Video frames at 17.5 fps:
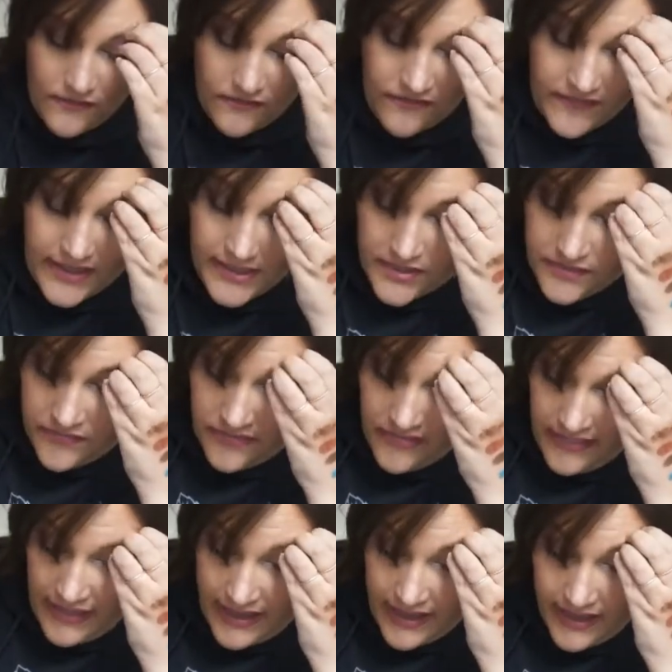fan
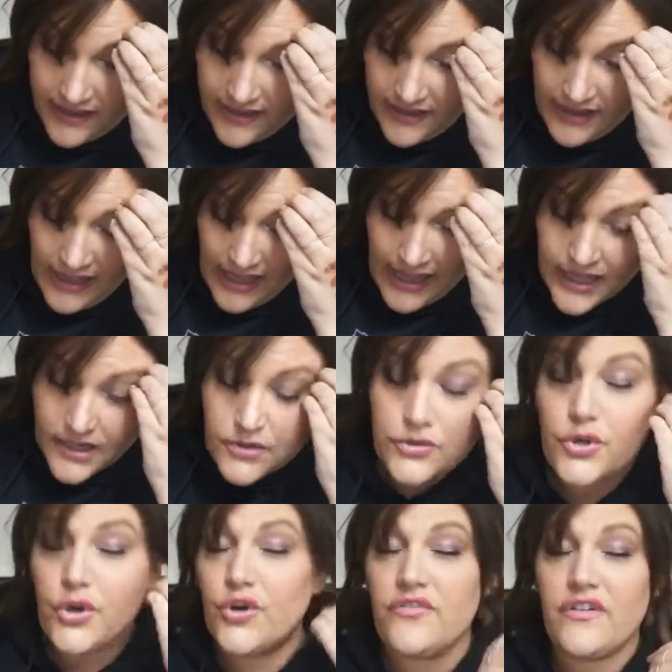of that. I
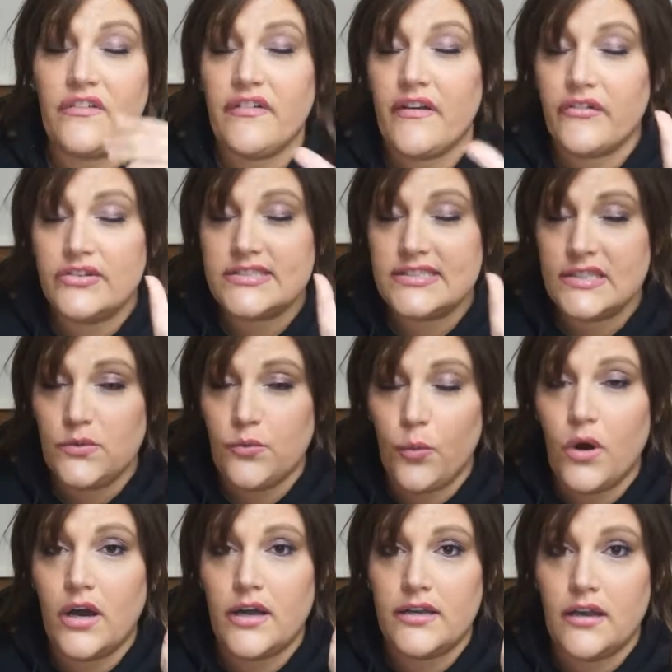don't know if I've ever seen
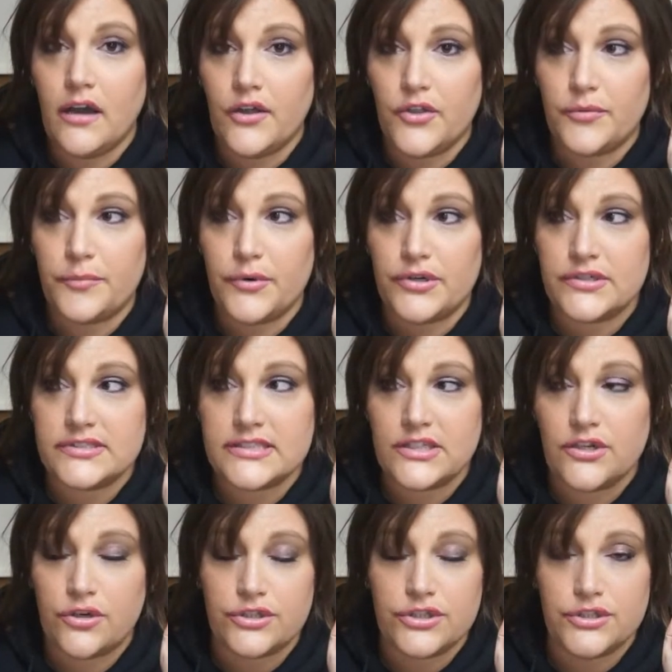one other
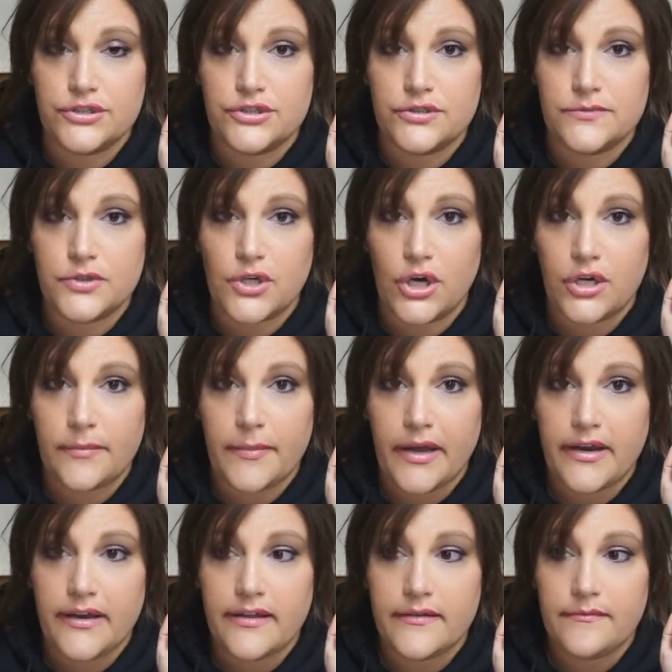person on YouTube talk
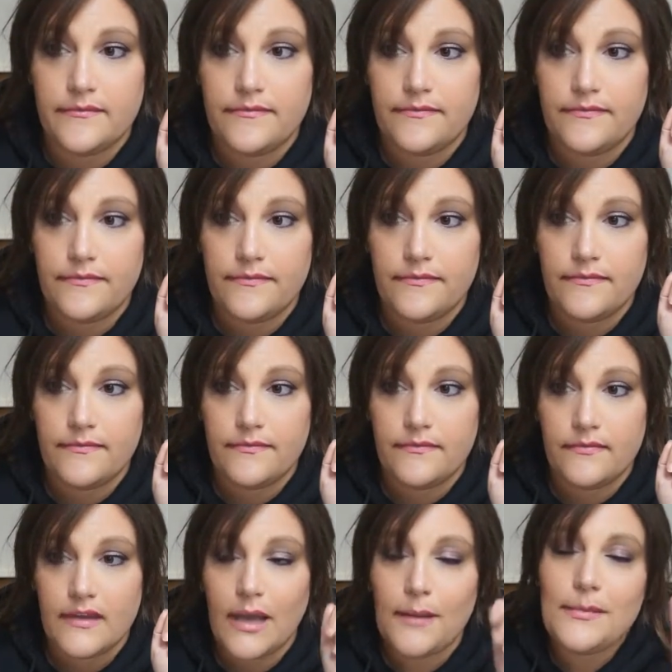about it.
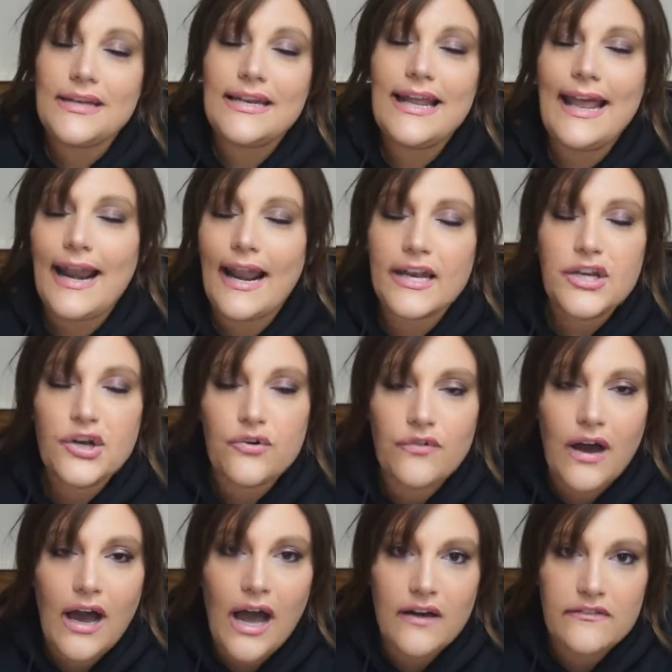I mean, and I
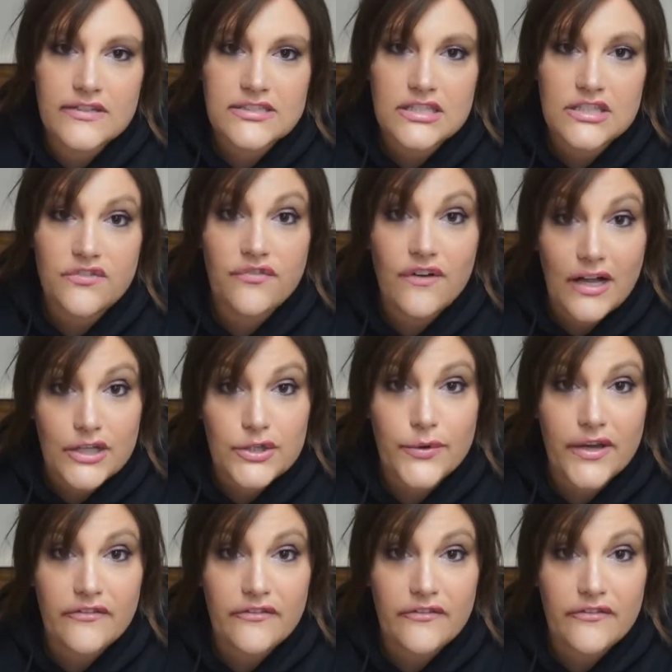don't obviously follow